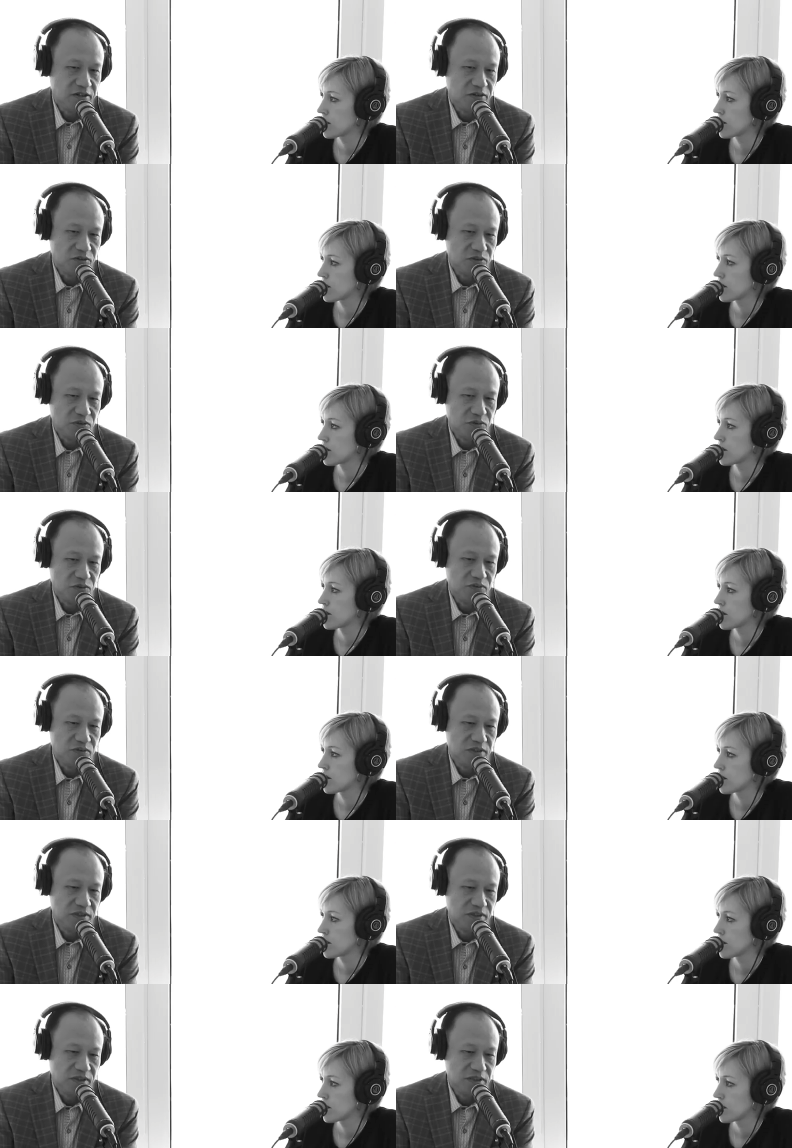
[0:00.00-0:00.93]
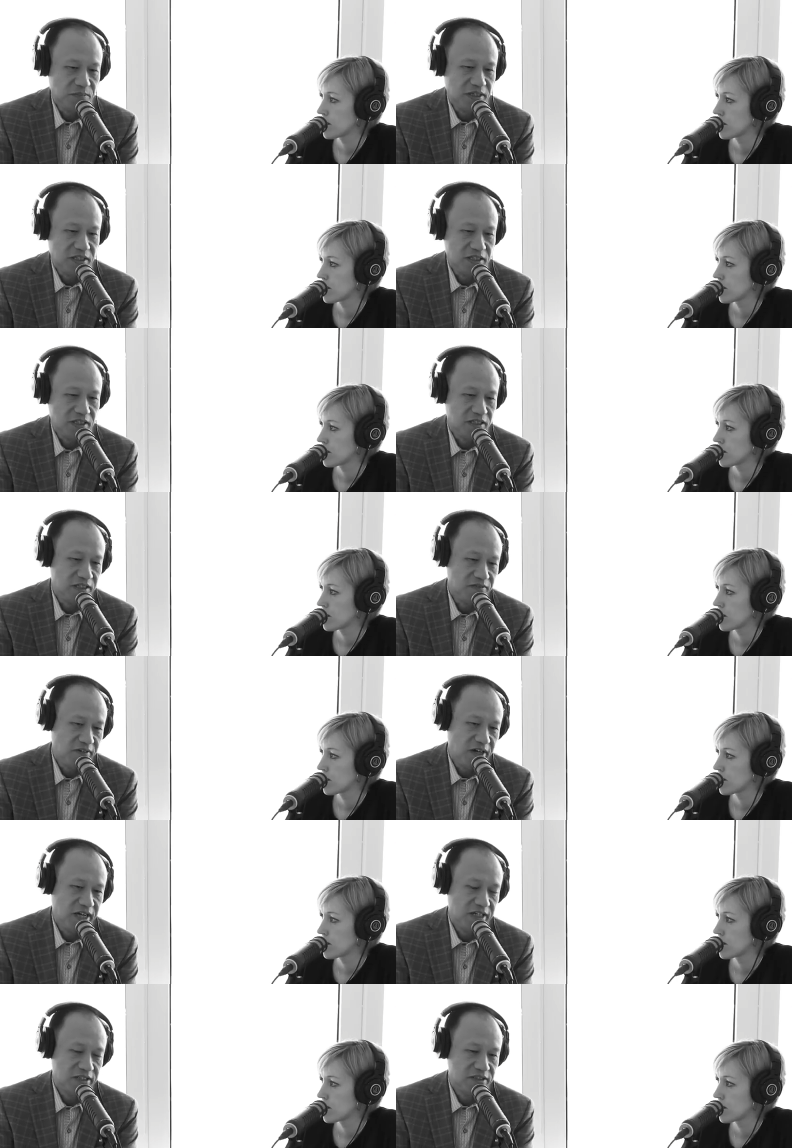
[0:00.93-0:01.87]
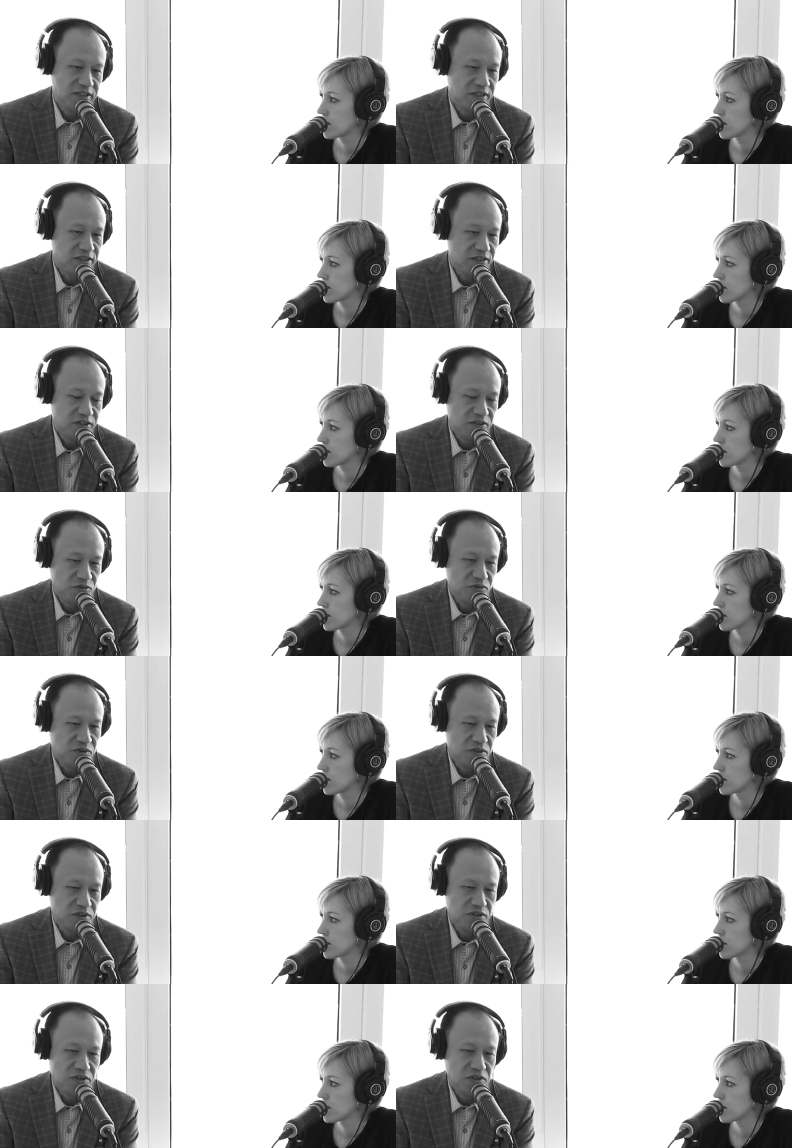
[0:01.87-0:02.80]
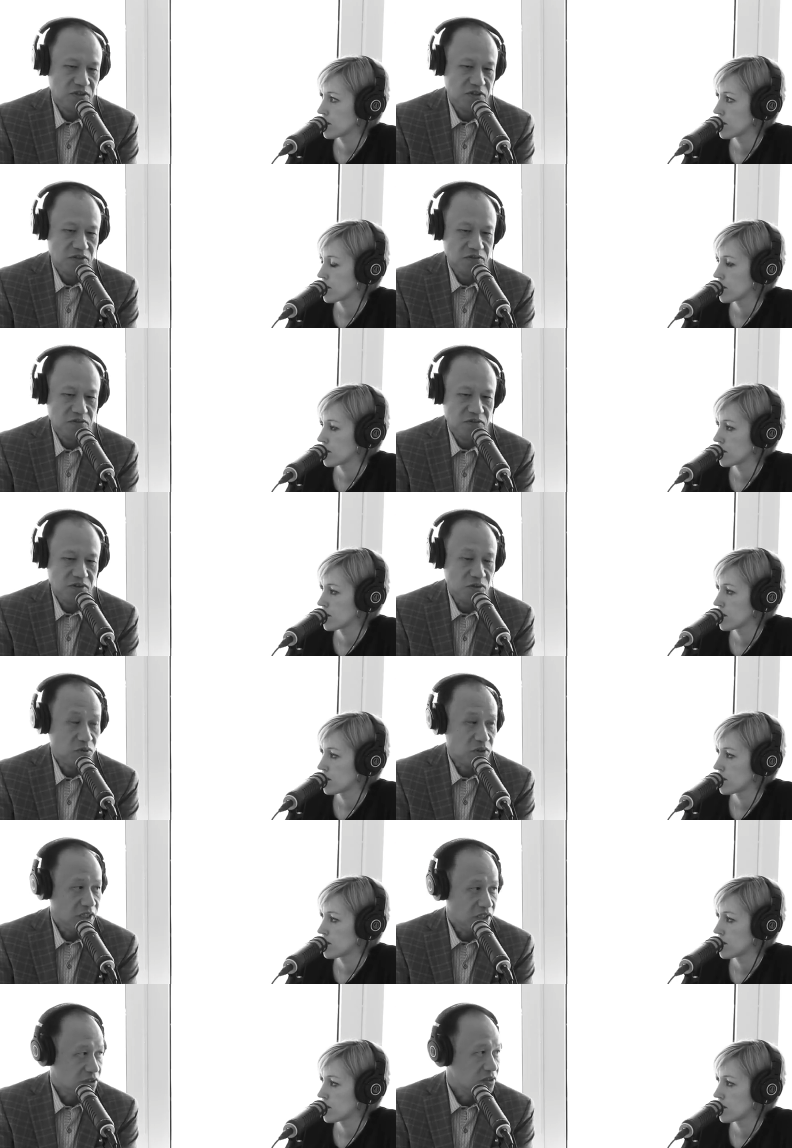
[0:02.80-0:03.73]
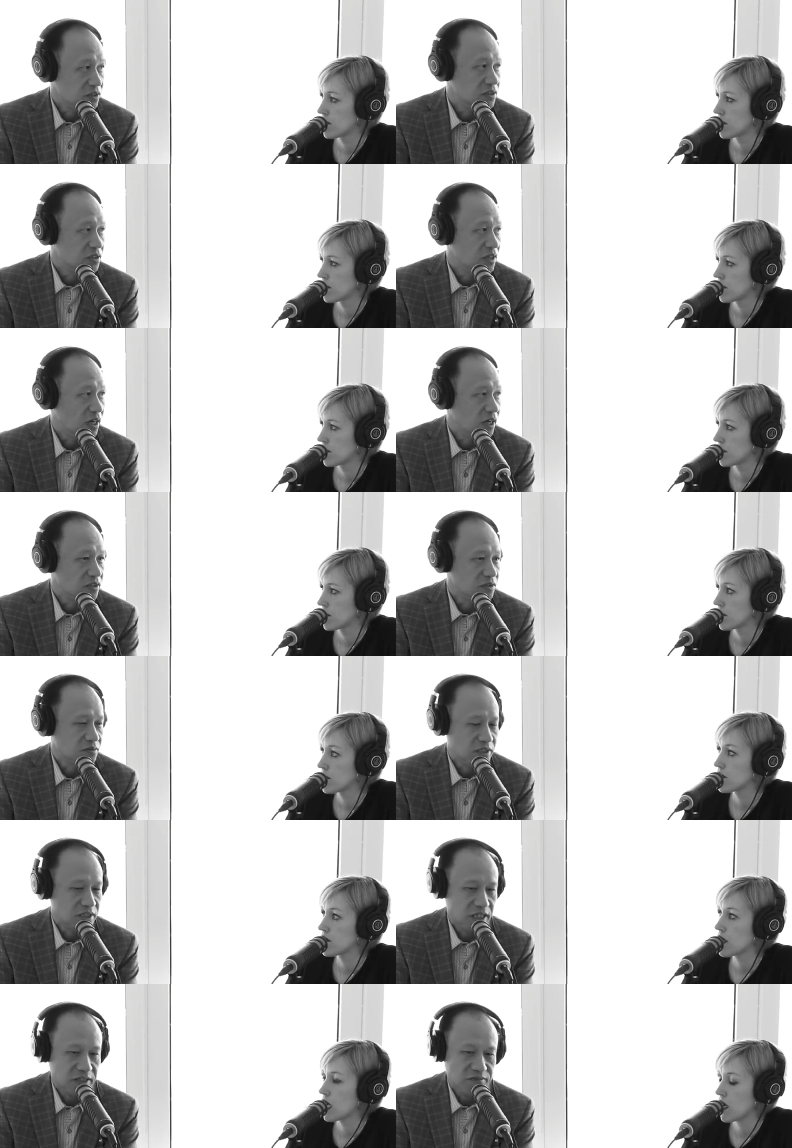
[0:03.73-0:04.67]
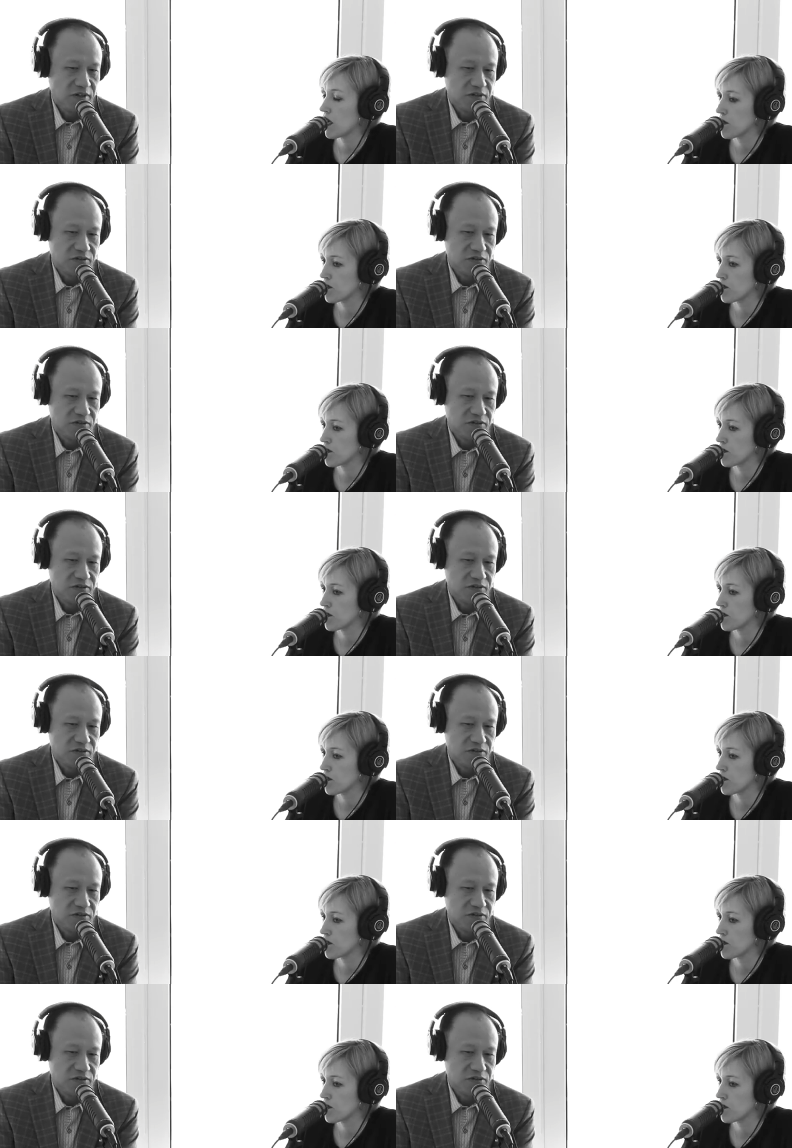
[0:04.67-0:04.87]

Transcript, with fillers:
Speaker 1: also depend on the device and the user or location. So they gave